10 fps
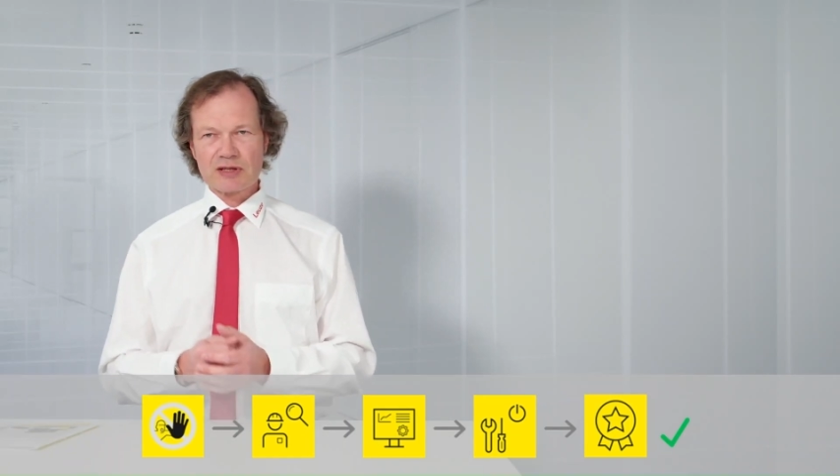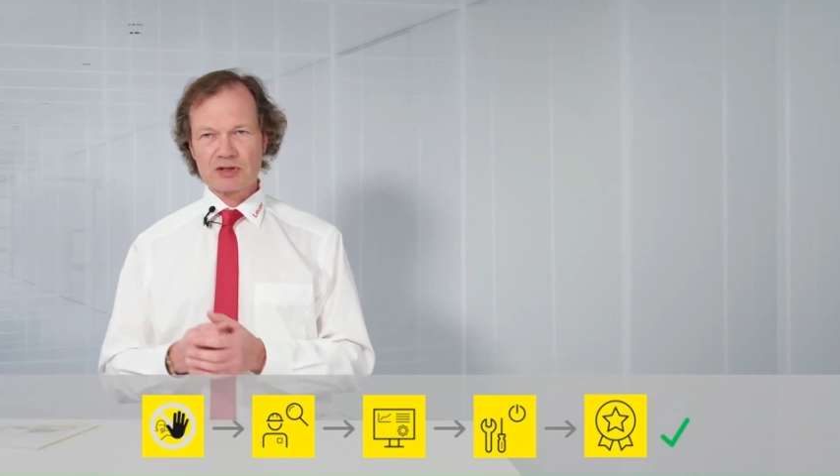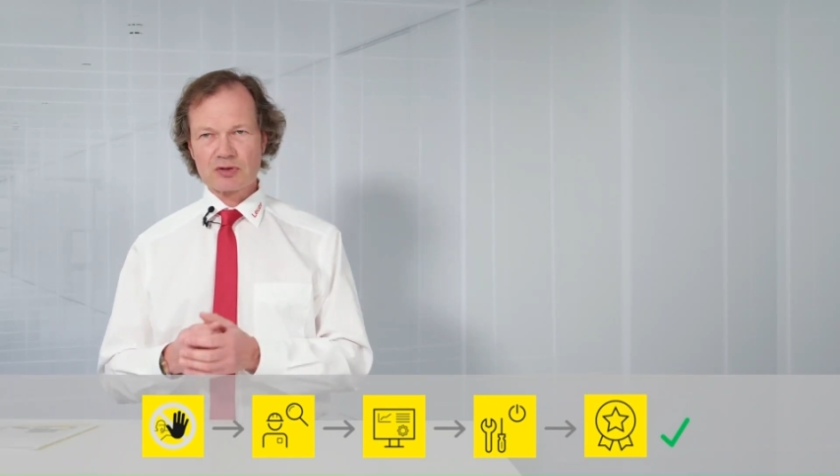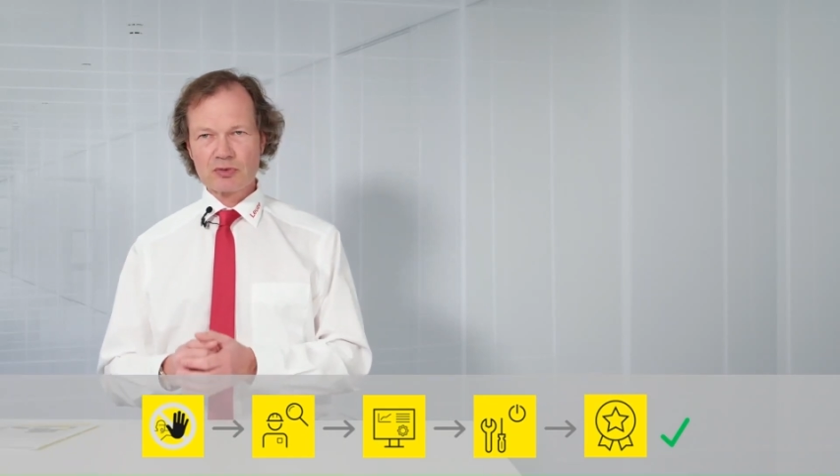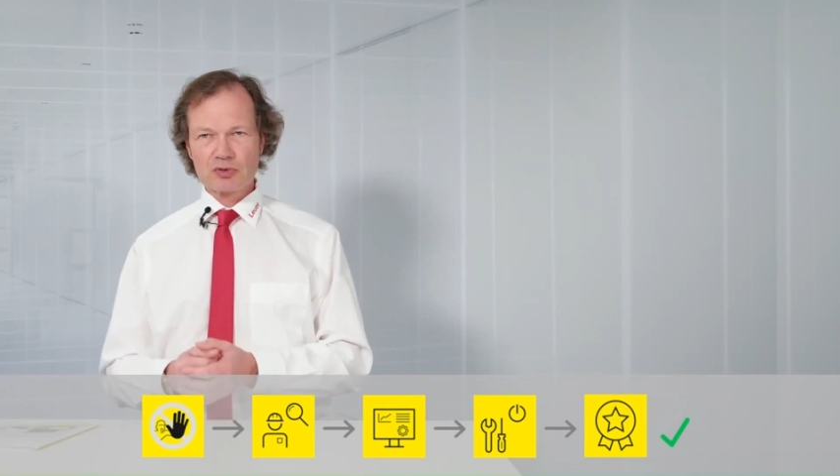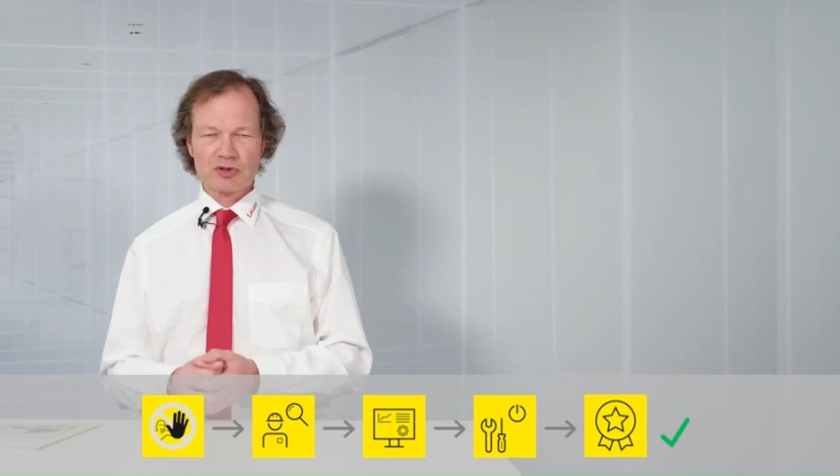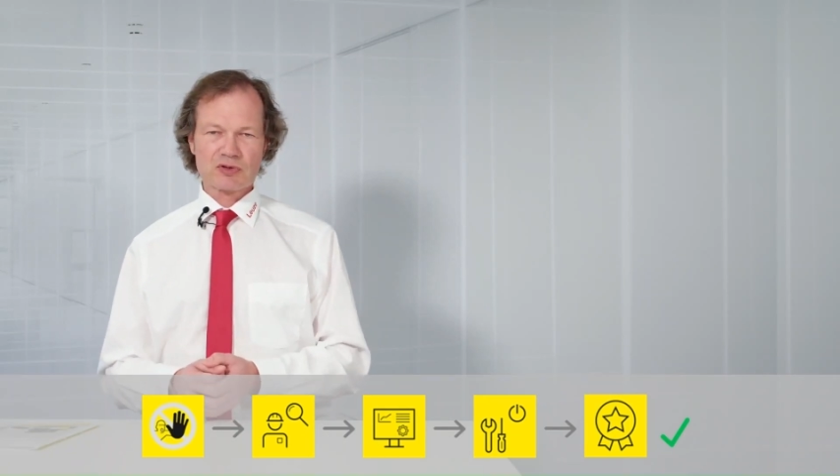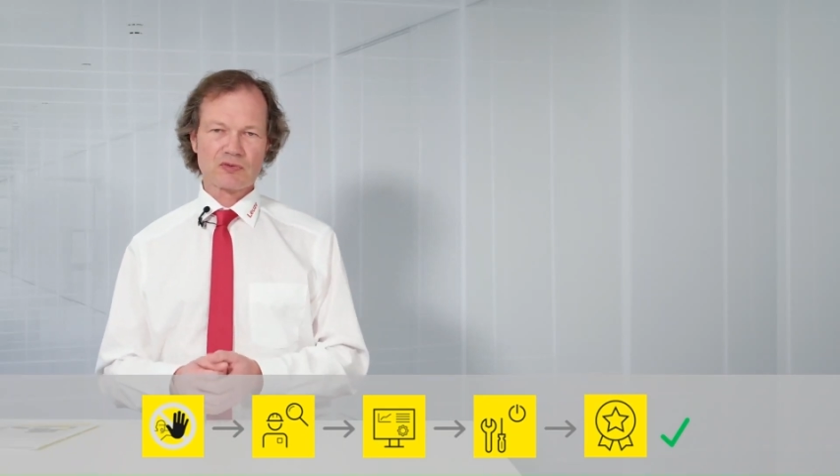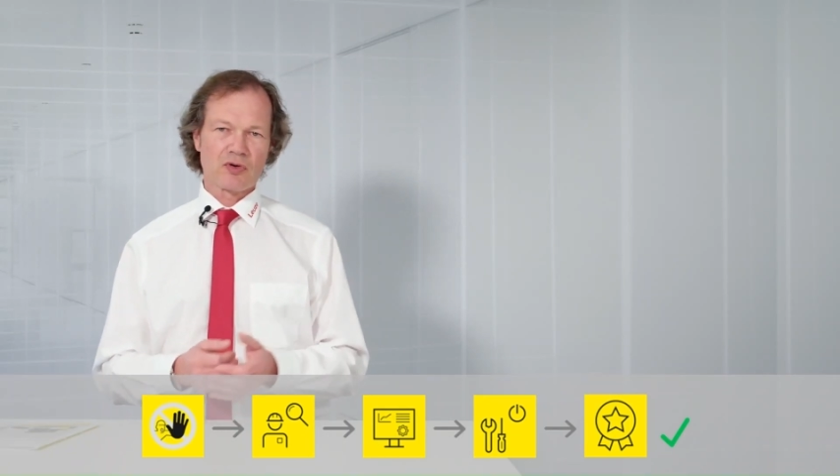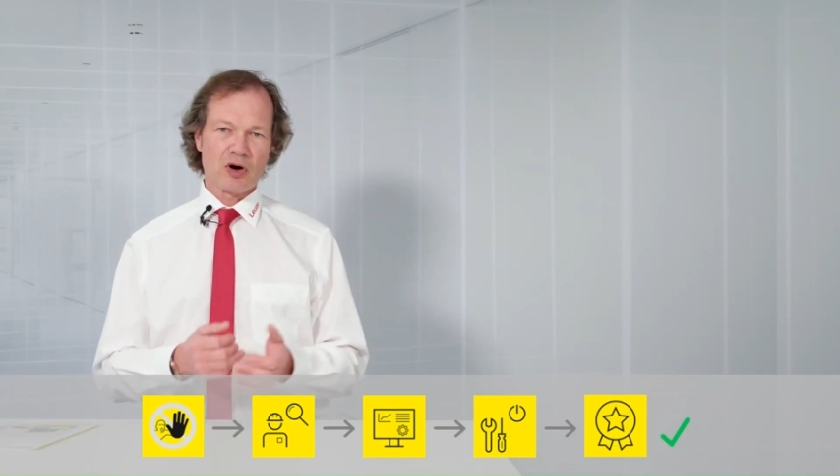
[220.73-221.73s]
and
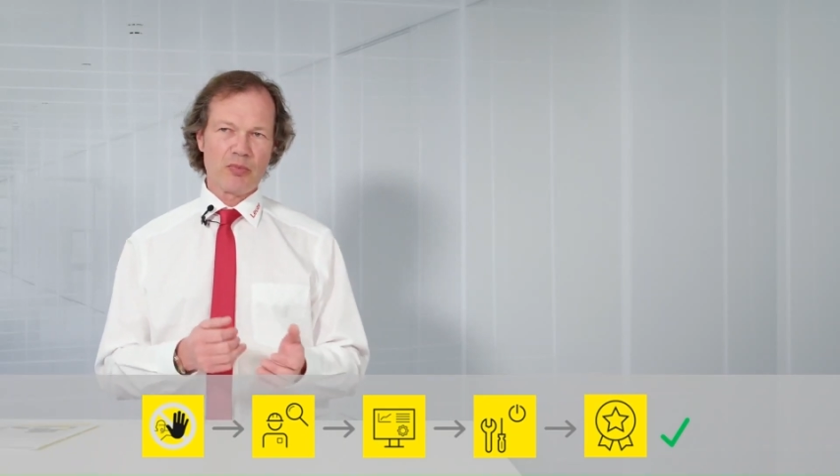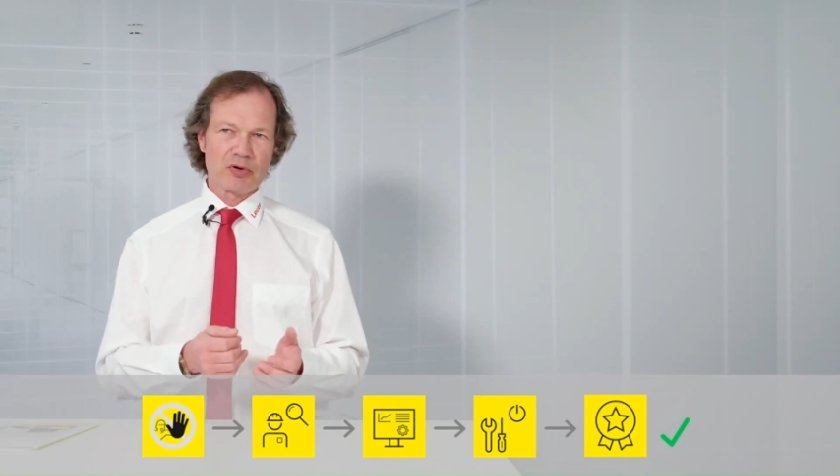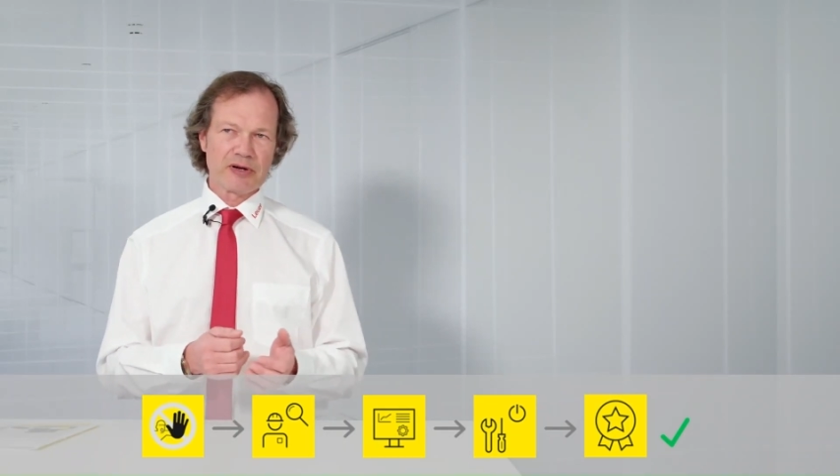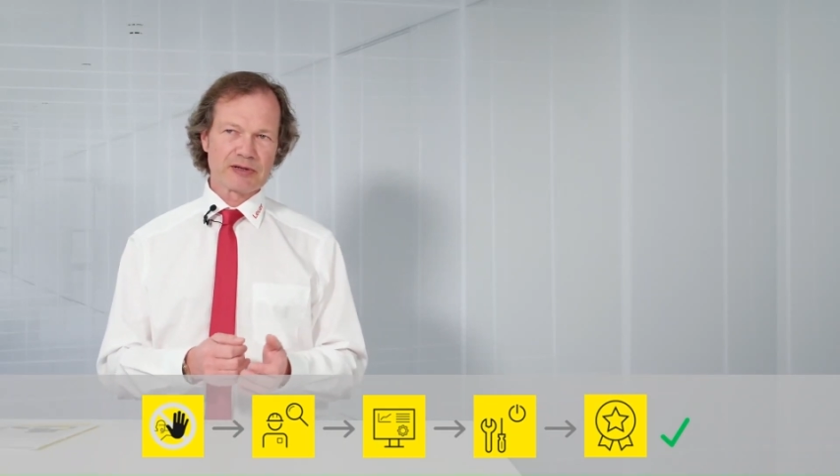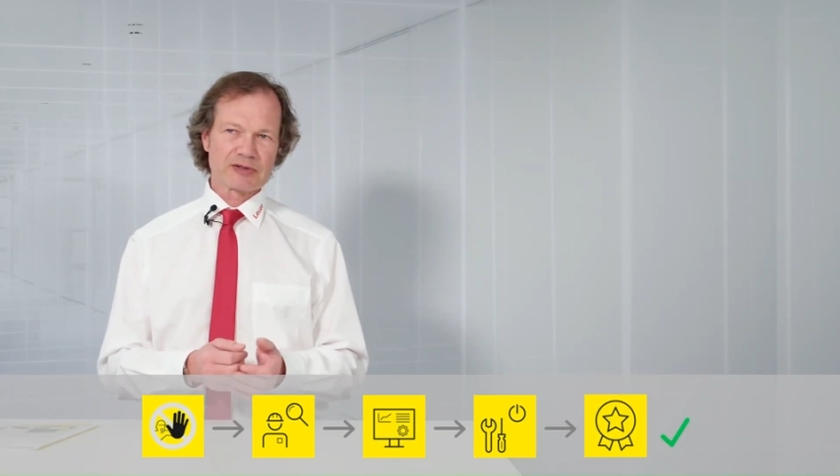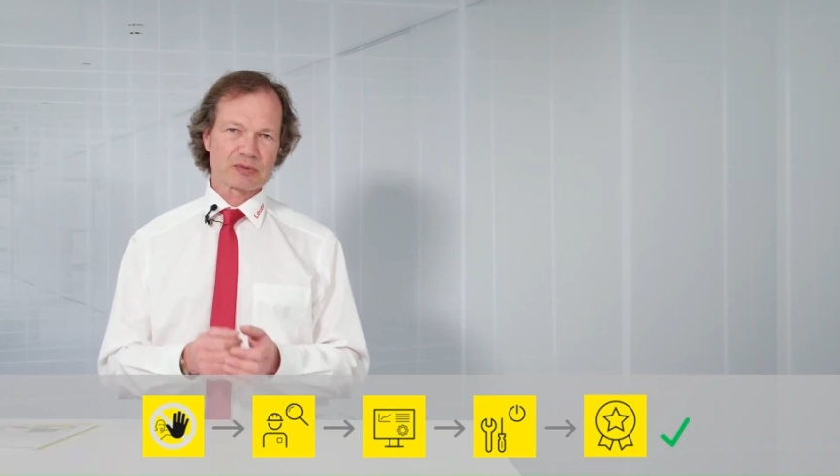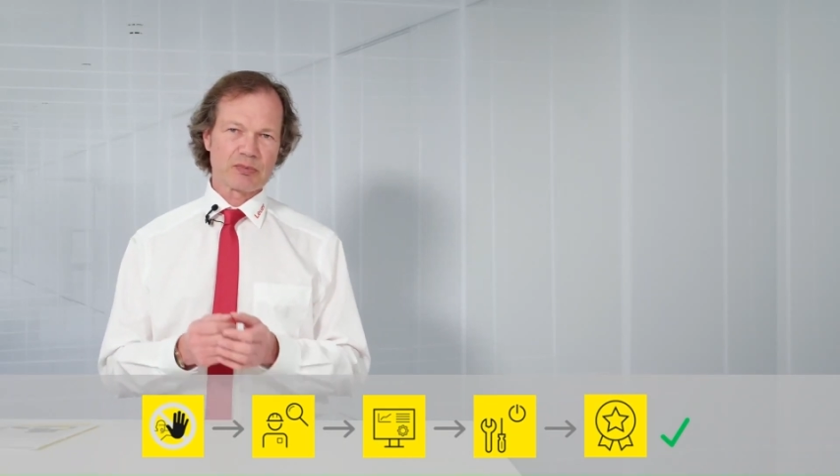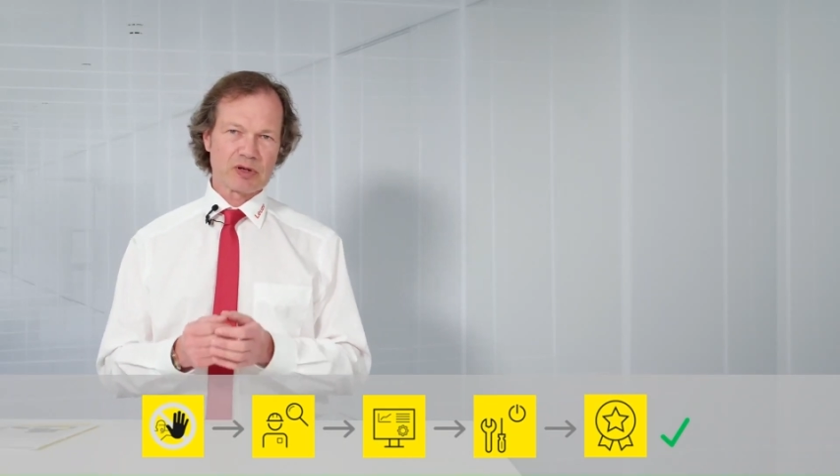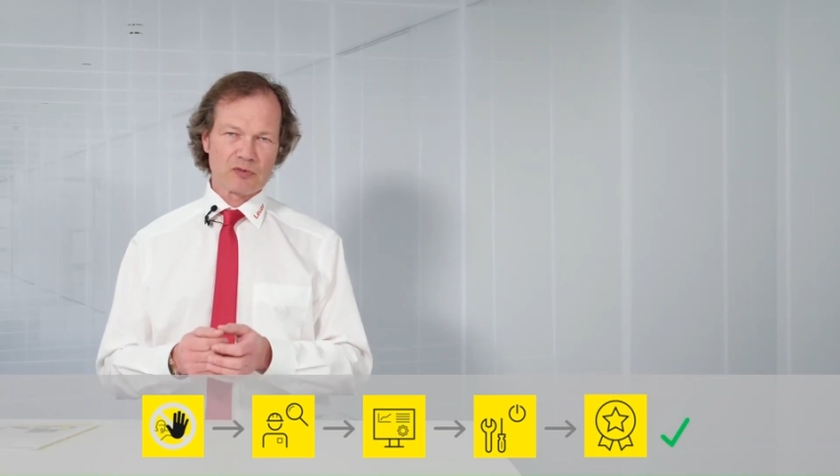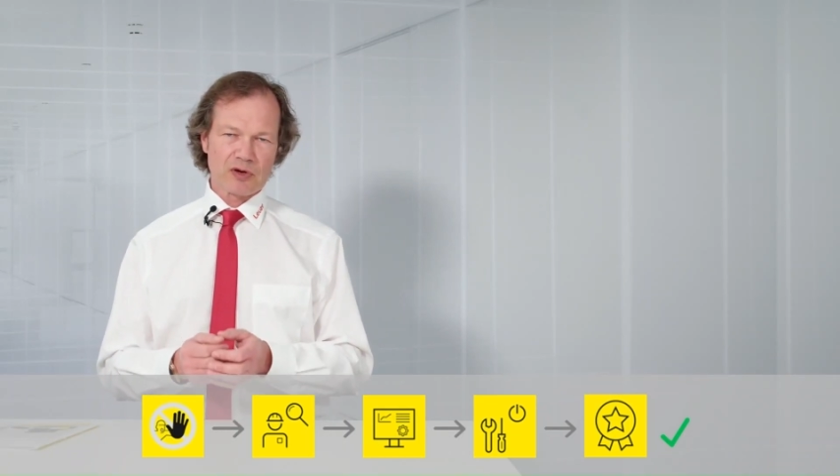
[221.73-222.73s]
solutions for operators,
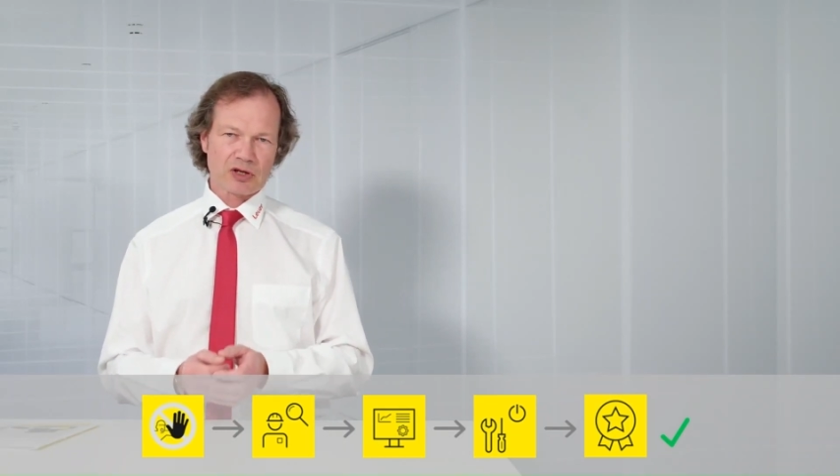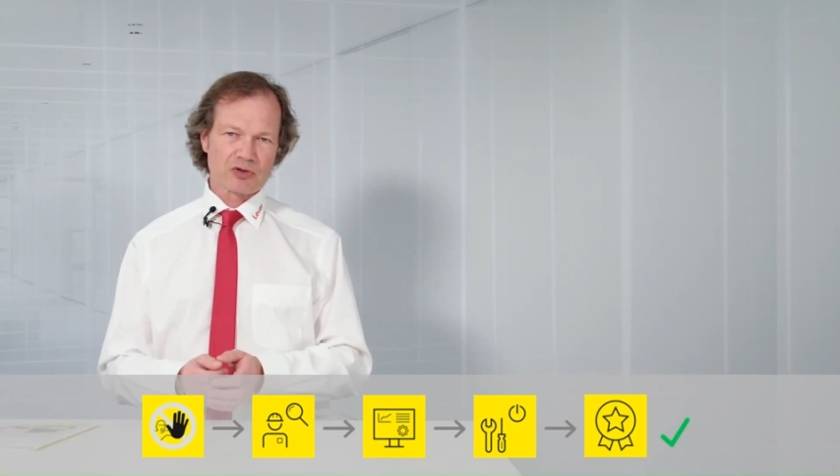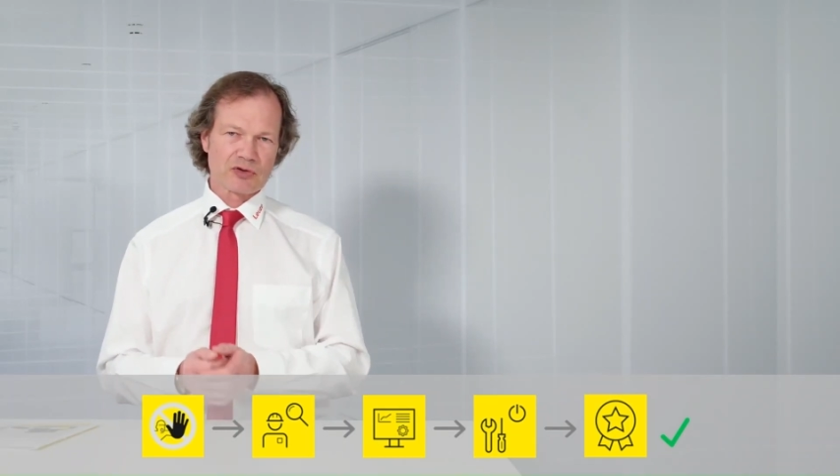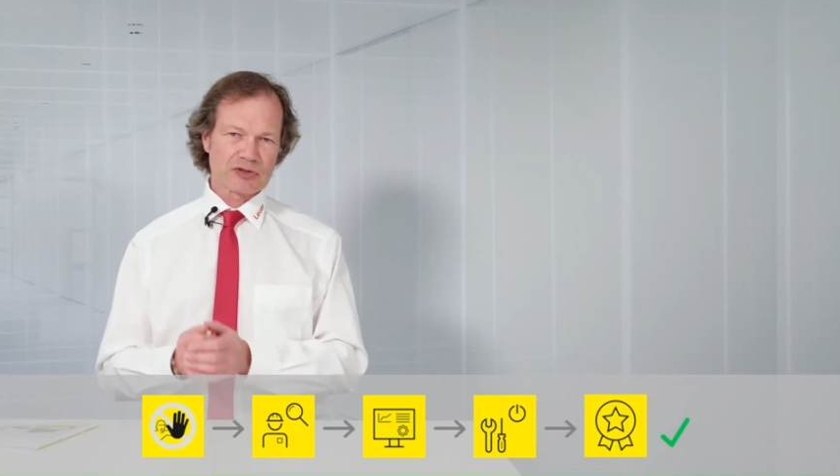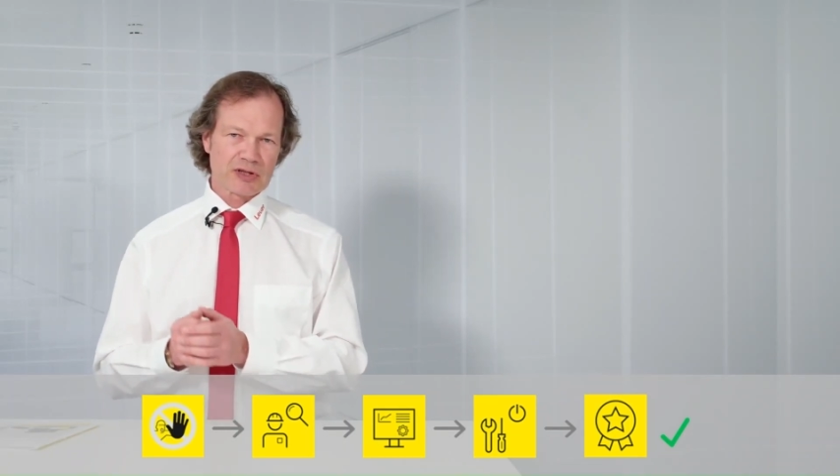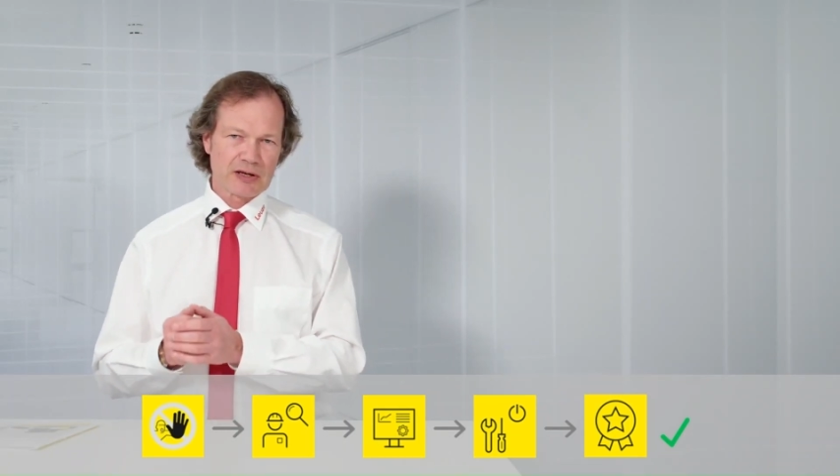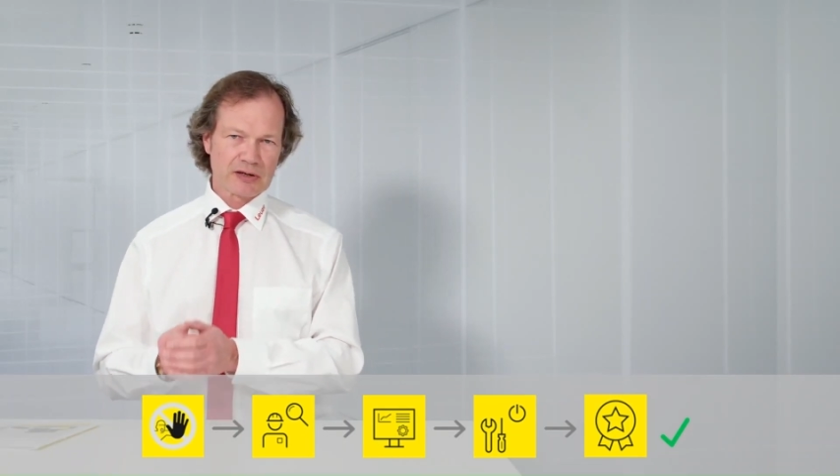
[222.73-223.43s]
manufacturers and